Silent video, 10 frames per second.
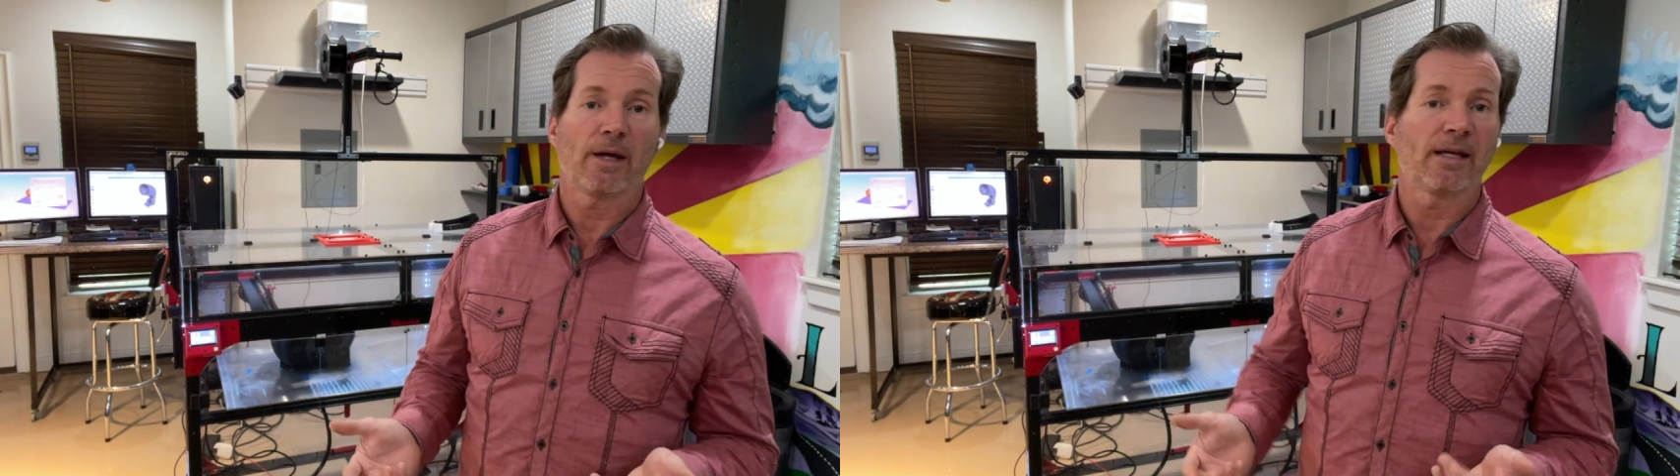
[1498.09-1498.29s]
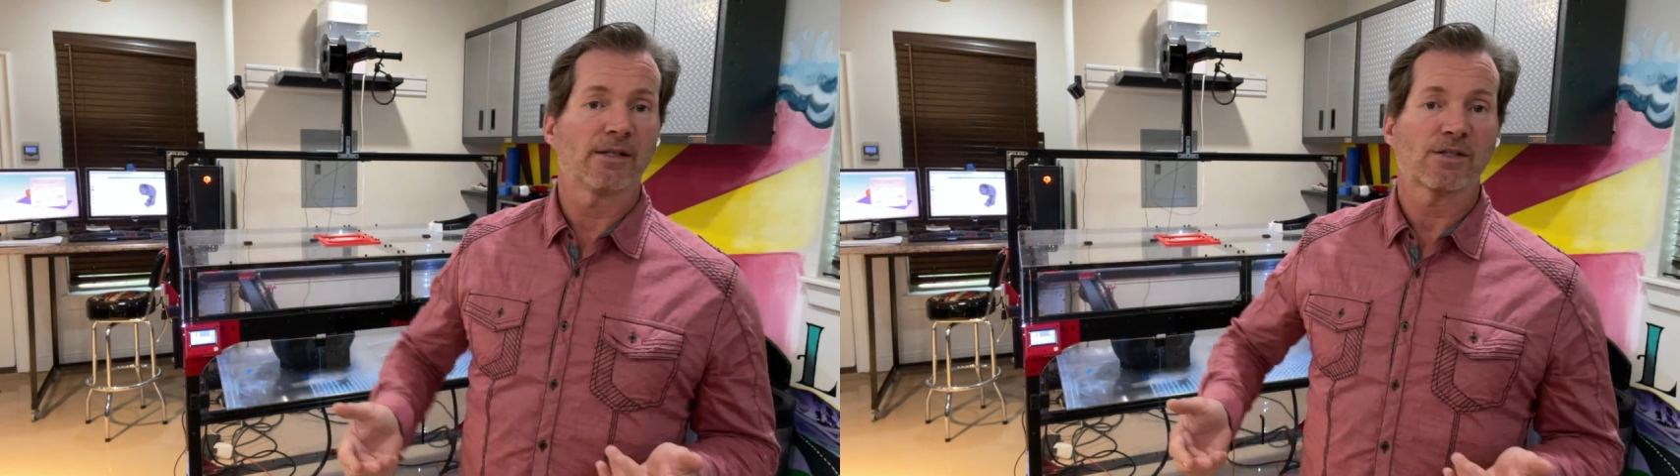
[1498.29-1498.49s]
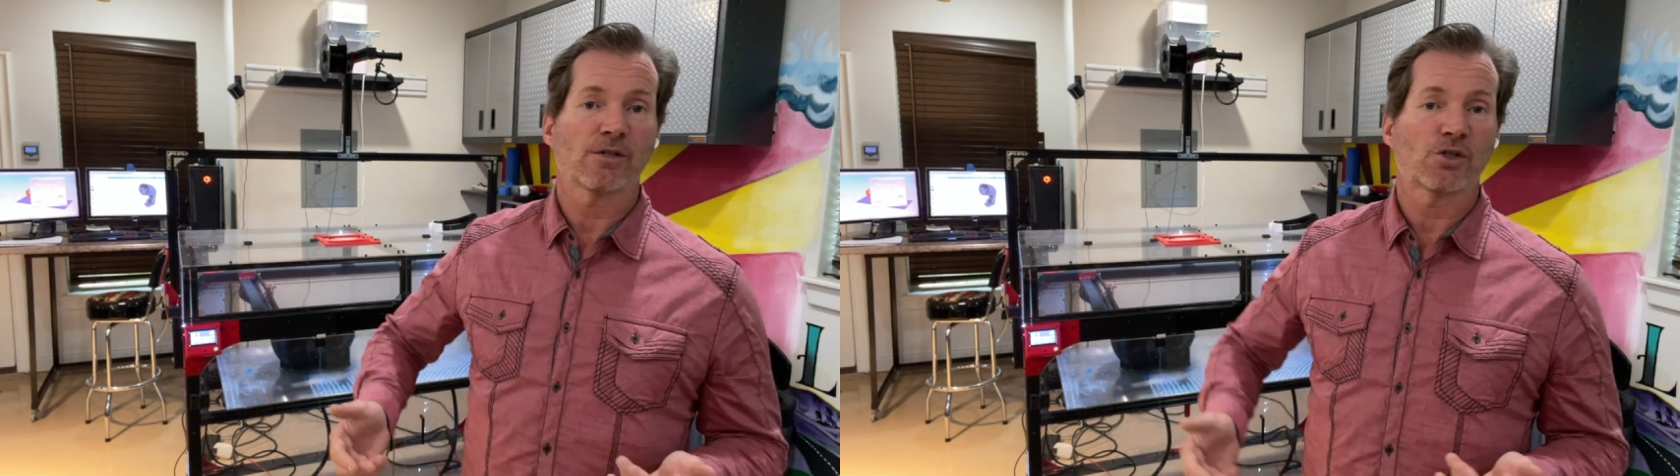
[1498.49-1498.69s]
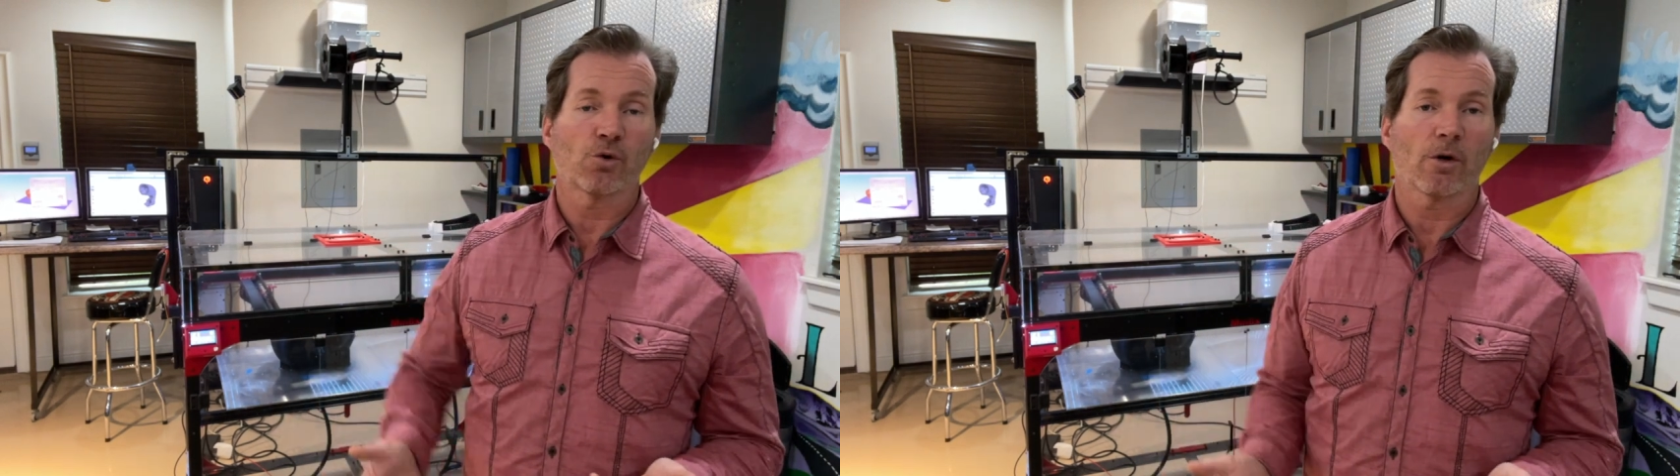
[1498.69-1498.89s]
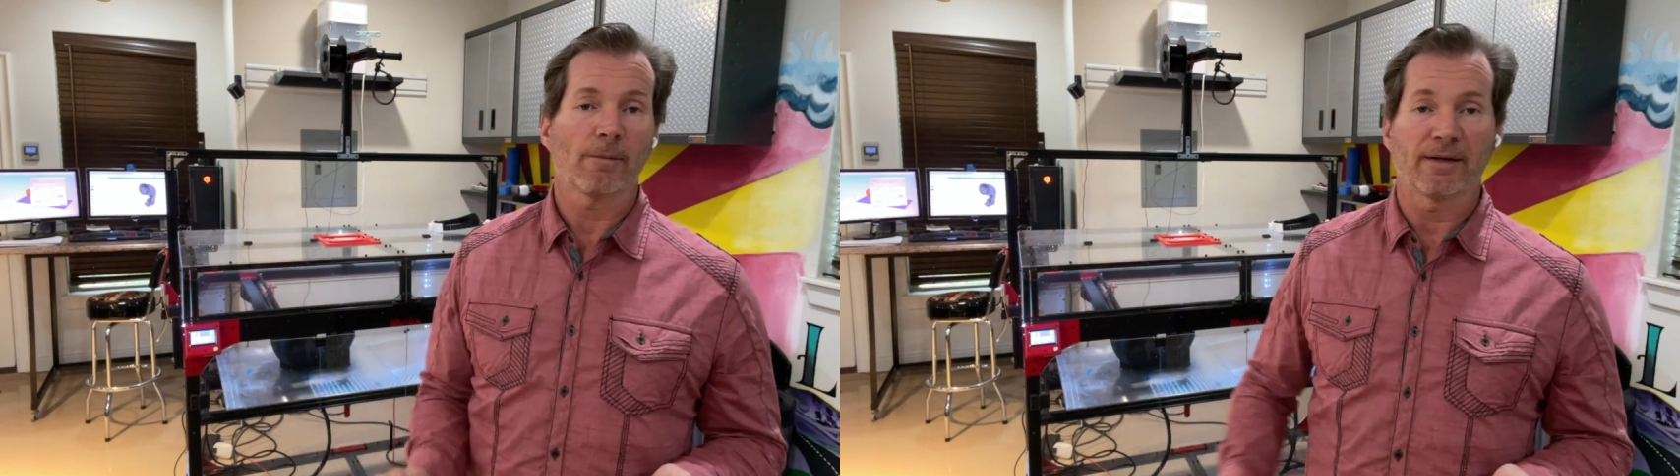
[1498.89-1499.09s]
and it's
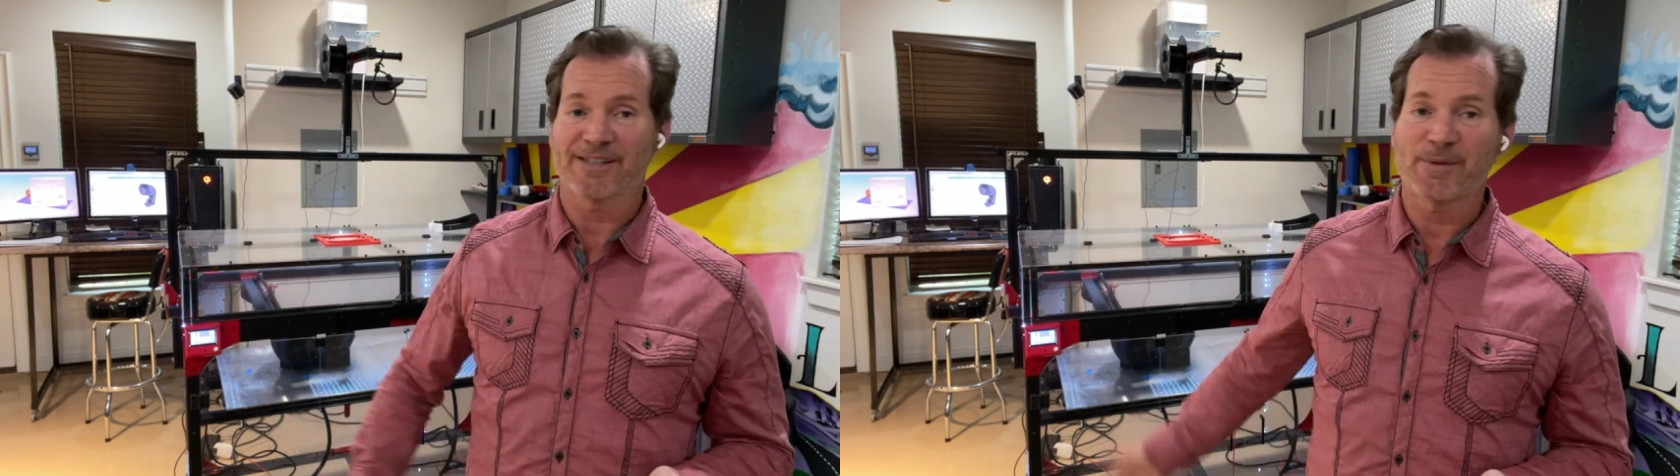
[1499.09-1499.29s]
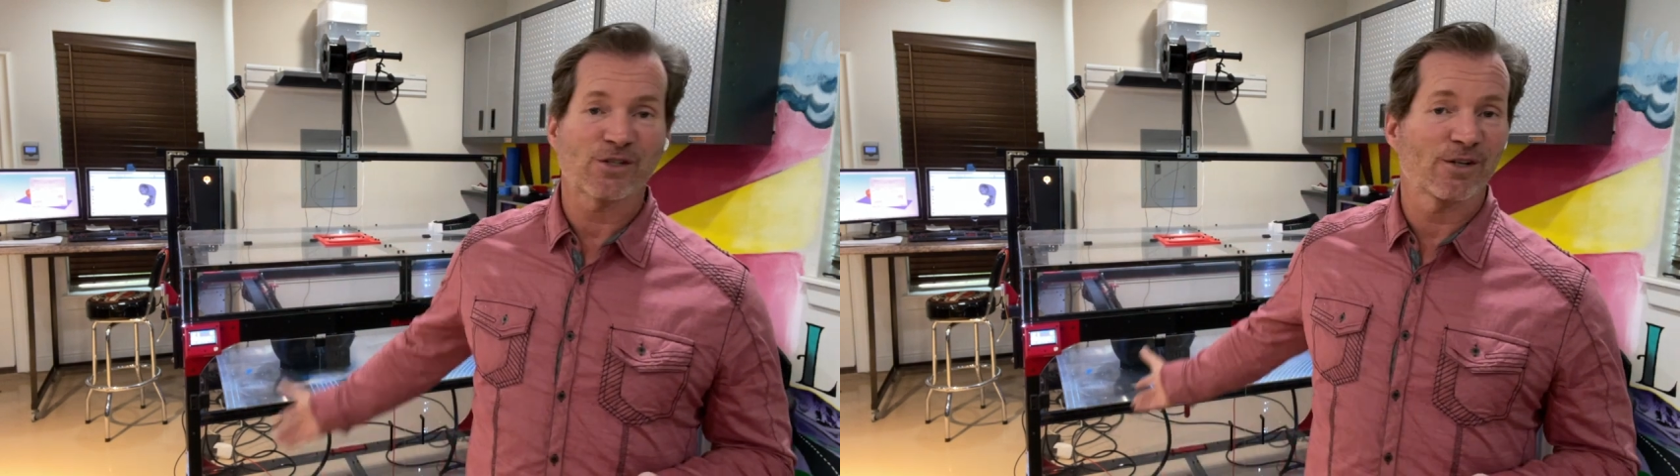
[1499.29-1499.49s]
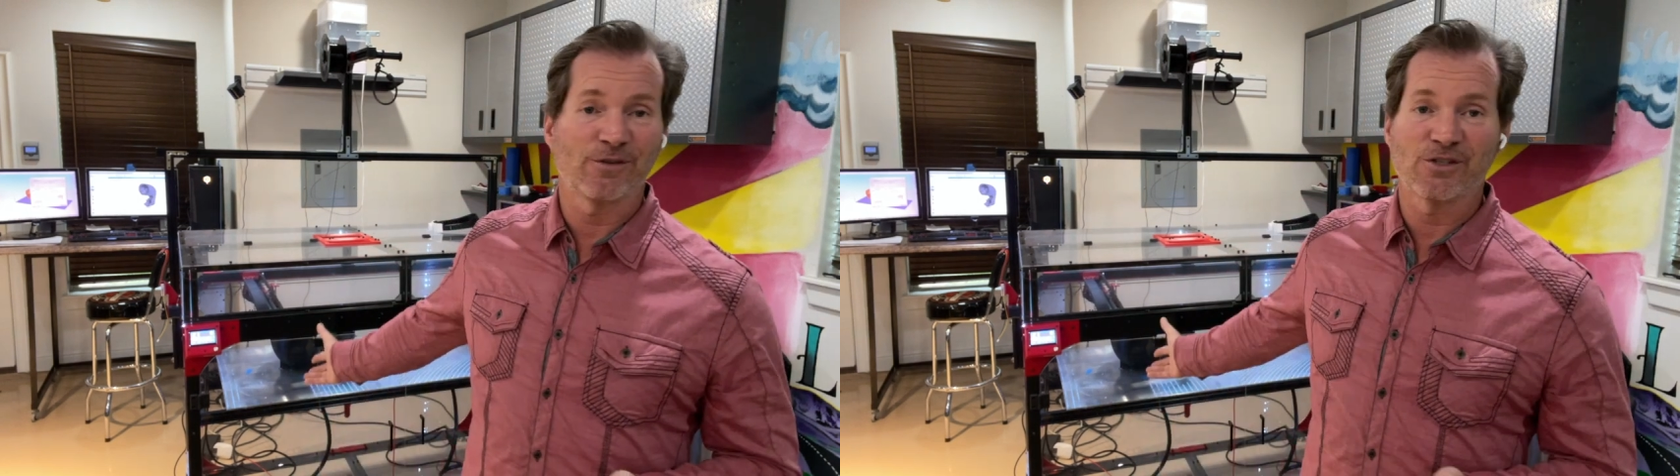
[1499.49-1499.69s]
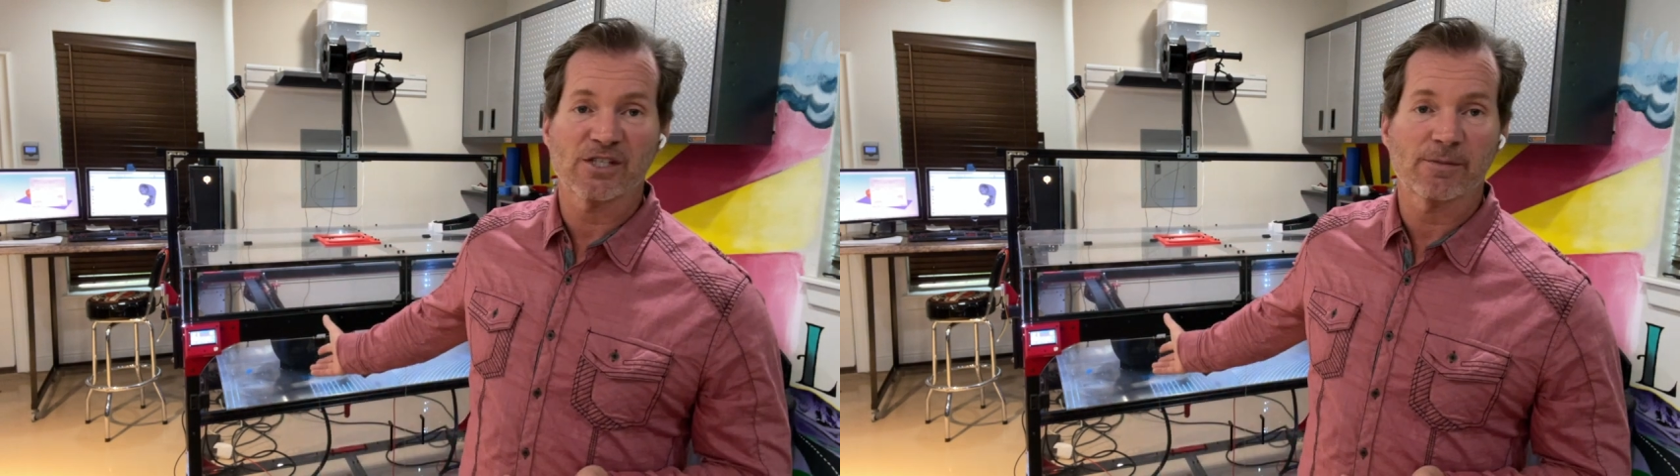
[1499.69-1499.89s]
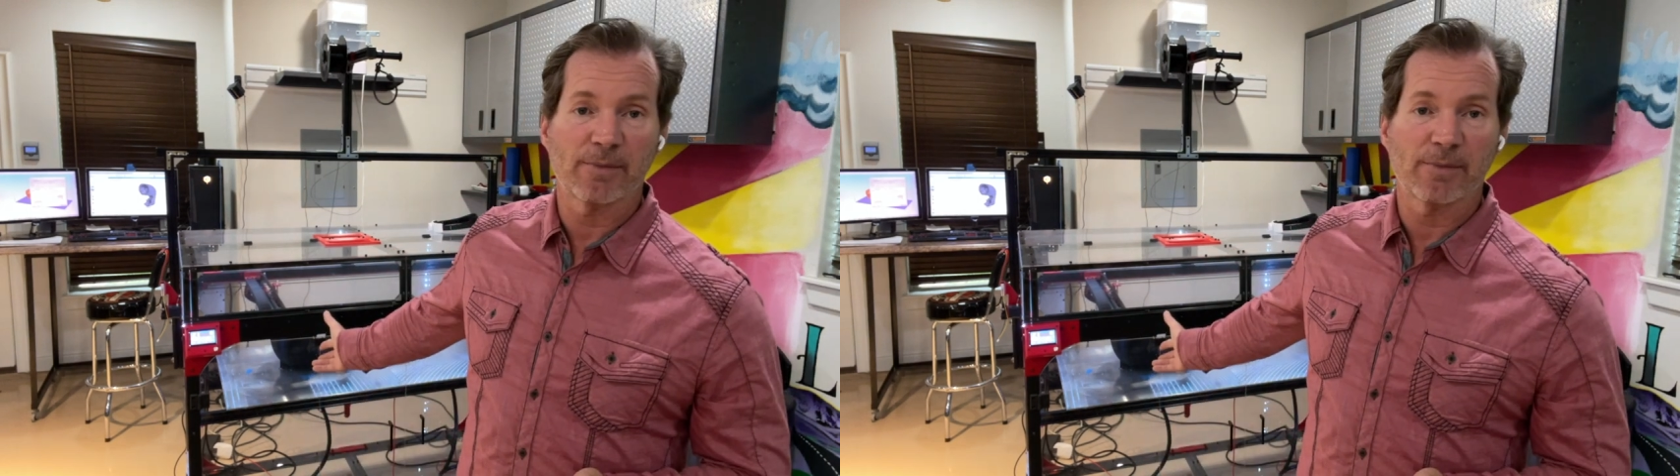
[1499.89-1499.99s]
short money, especially if you just